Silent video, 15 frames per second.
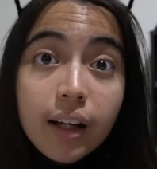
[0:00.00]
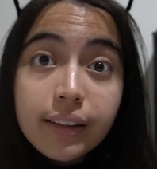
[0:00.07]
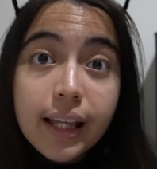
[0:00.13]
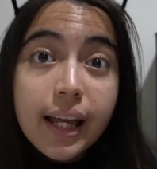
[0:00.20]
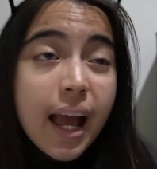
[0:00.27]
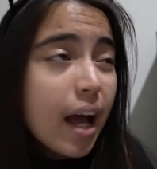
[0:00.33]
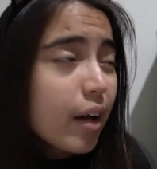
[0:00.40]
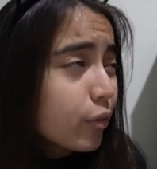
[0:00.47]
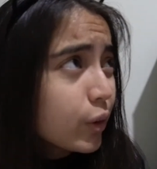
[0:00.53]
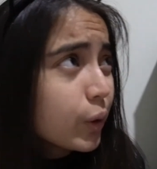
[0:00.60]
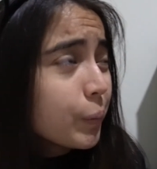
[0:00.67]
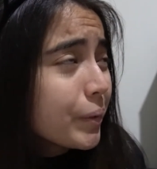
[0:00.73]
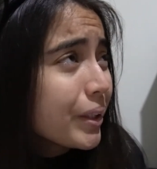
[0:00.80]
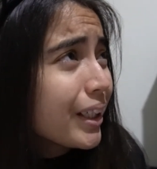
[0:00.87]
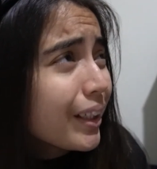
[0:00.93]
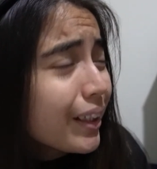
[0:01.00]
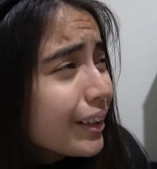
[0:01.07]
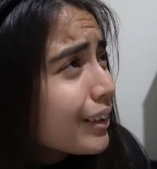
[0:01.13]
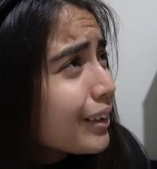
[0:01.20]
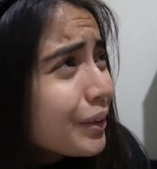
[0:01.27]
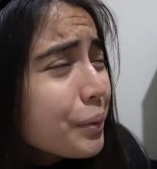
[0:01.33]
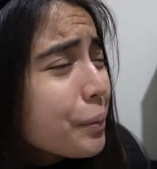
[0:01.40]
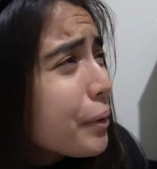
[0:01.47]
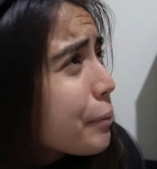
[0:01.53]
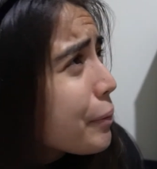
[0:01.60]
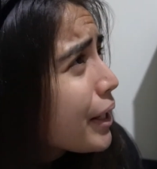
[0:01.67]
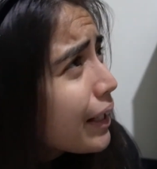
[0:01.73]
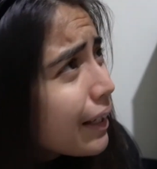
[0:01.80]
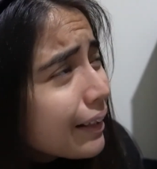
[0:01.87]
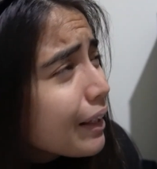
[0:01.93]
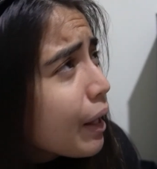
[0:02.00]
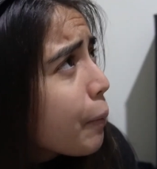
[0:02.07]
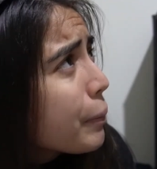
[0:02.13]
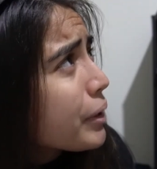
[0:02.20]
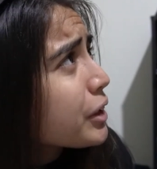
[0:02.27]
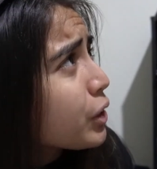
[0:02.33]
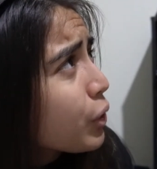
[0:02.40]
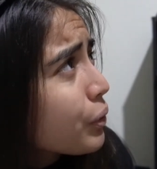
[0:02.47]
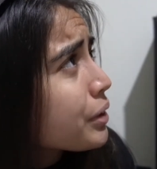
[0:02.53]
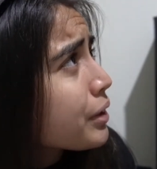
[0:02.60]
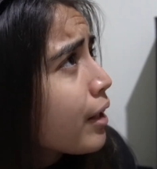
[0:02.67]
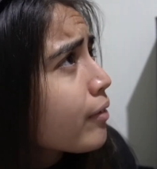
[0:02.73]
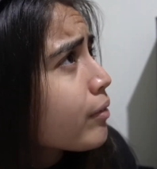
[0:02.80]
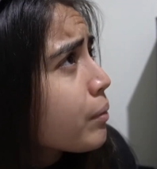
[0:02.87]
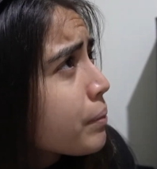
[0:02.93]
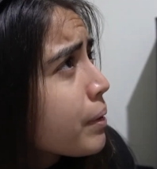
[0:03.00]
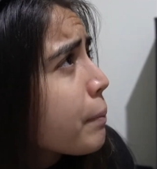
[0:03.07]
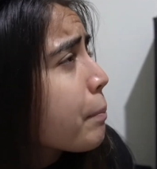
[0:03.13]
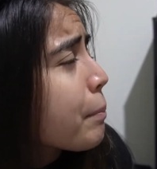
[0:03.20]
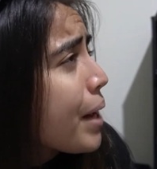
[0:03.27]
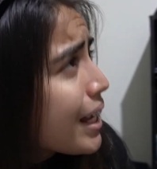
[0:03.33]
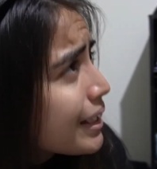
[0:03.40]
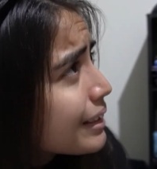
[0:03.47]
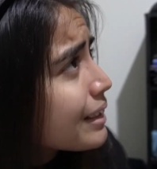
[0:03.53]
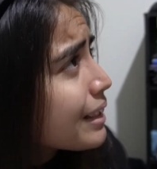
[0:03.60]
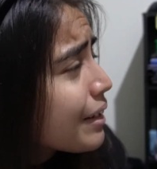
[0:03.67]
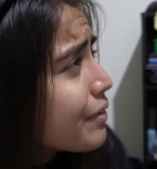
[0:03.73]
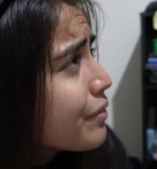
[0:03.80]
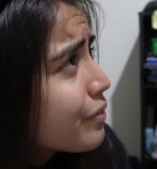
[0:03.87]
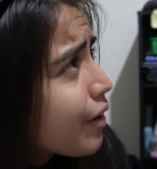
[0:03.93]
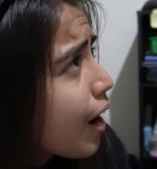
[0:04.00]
They have to be making that much noise. They have to be massive.